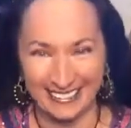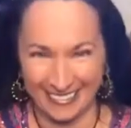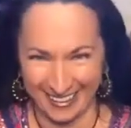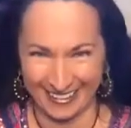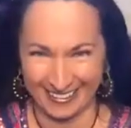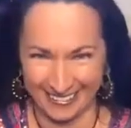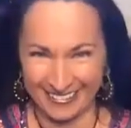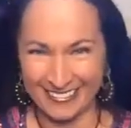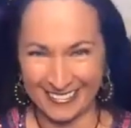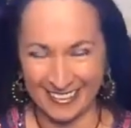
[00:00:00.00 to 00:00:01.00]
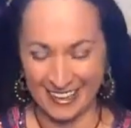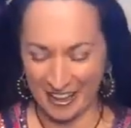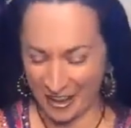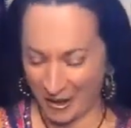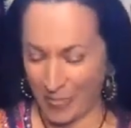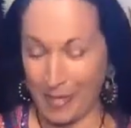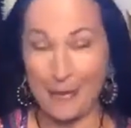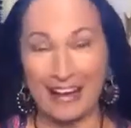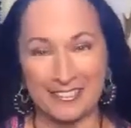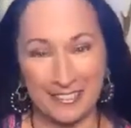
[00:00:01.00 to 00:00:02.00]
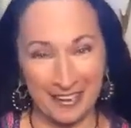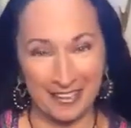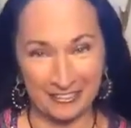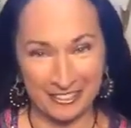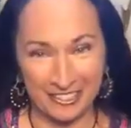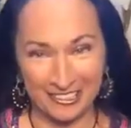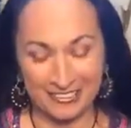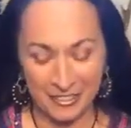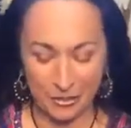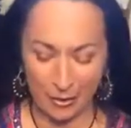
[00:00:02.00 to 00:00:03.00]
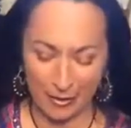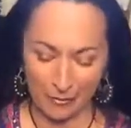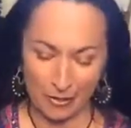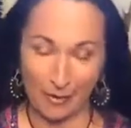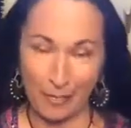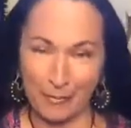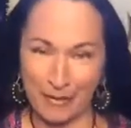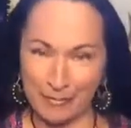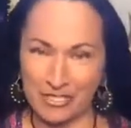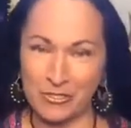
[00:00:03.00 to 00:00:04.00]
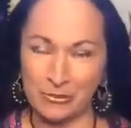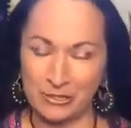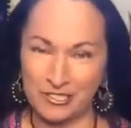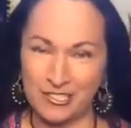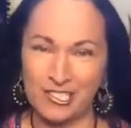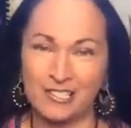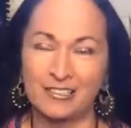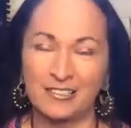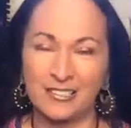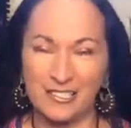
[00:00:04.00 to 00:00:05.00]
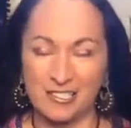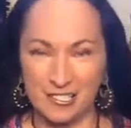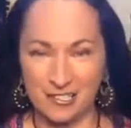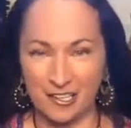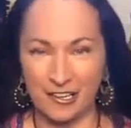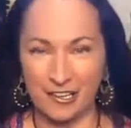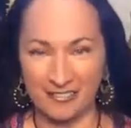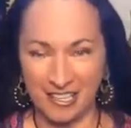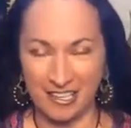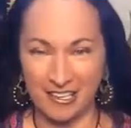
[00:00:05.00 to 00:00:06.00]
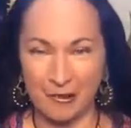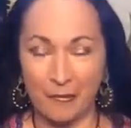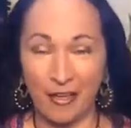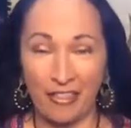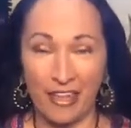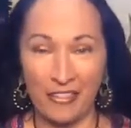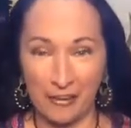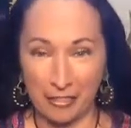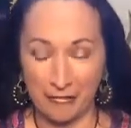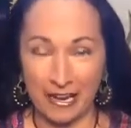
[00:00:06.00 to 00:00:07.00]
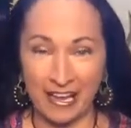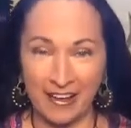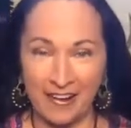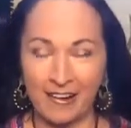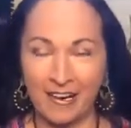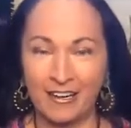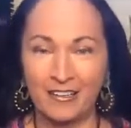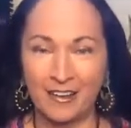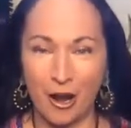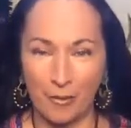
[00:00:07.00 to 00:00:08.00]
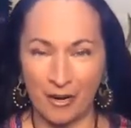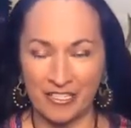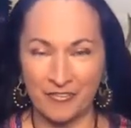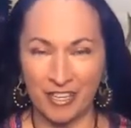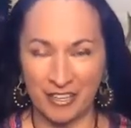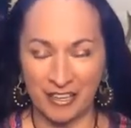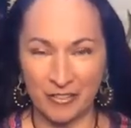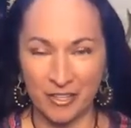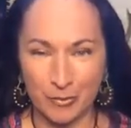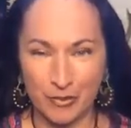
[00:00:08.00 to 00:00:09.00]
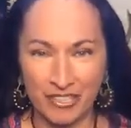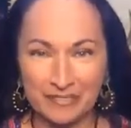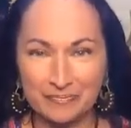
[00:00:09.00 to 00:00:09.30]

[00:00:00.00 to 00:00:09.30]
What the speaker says: there on the back side of her. So I brought the puppy towards her to start cleaning, while the other three are breastfeeding at this point.